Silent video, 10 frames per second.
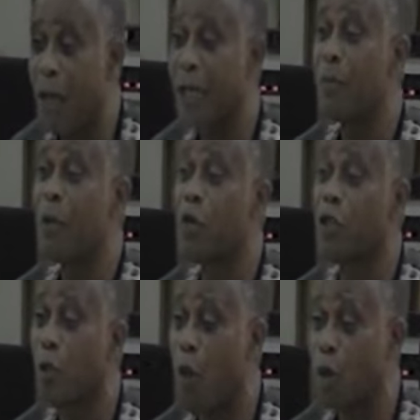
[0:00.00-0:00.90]
Let me use
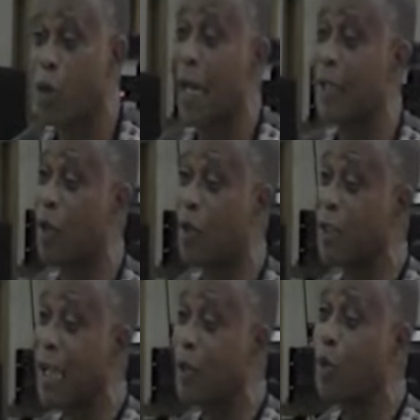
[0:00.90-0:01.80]
the word so that it doesn't
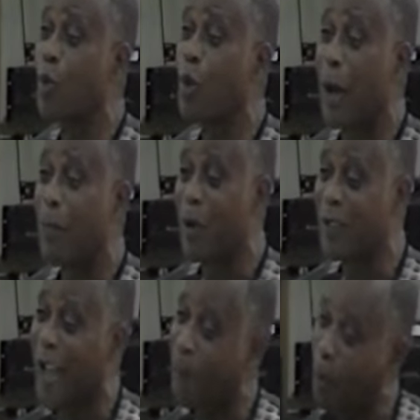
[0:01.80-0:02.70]
sound too hard because
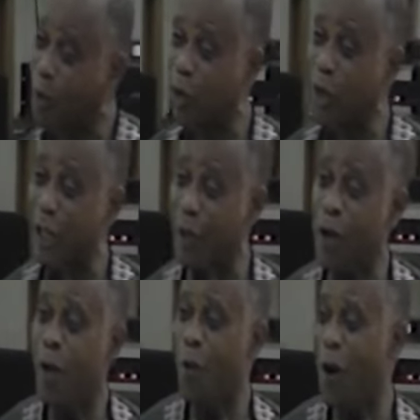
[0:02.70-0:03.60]
it's apostolic
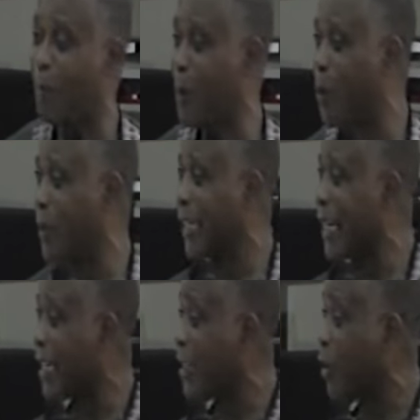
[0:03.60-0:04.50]
work. People will think
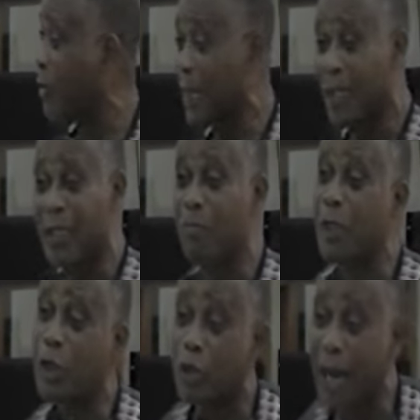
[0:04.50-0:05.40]
like it's something. It's
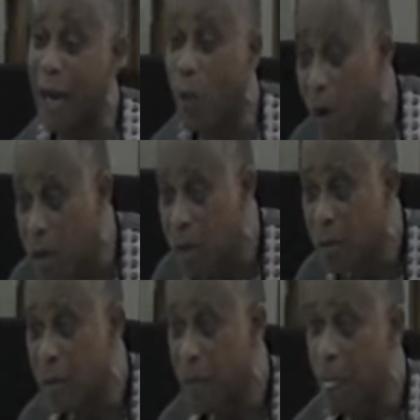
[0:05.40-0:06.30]
missionary work.
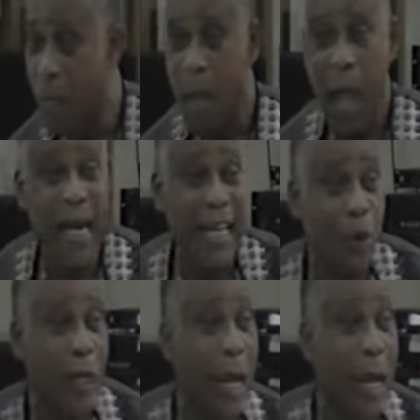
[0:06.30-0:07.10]
And that's what